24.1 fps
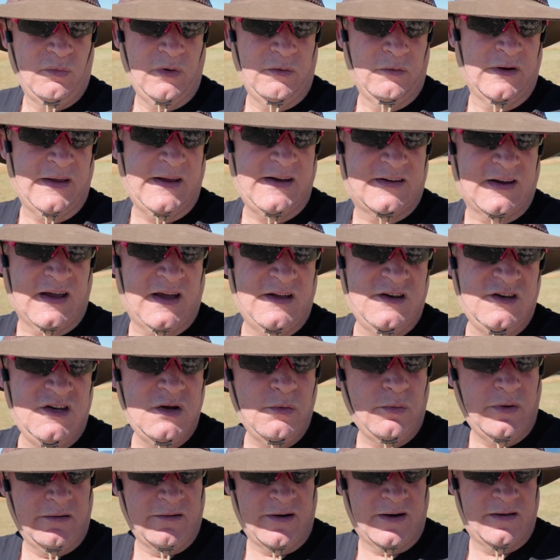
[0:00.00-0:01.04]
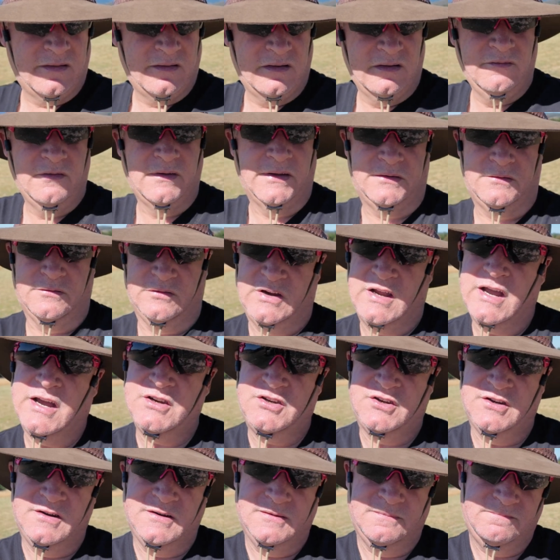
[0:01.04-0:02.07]
we will enter a new era of
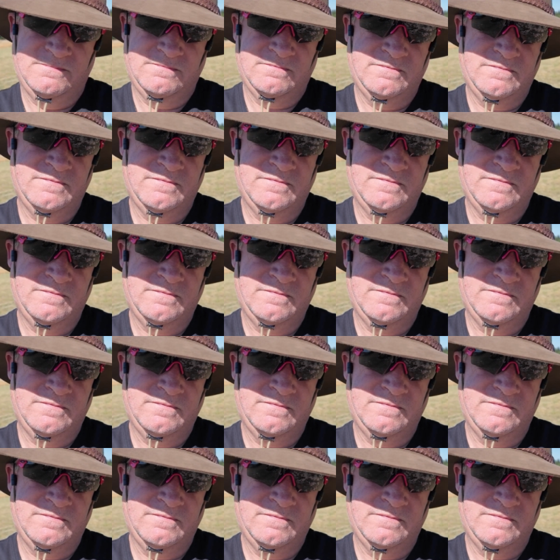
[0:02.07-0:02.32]
electrification.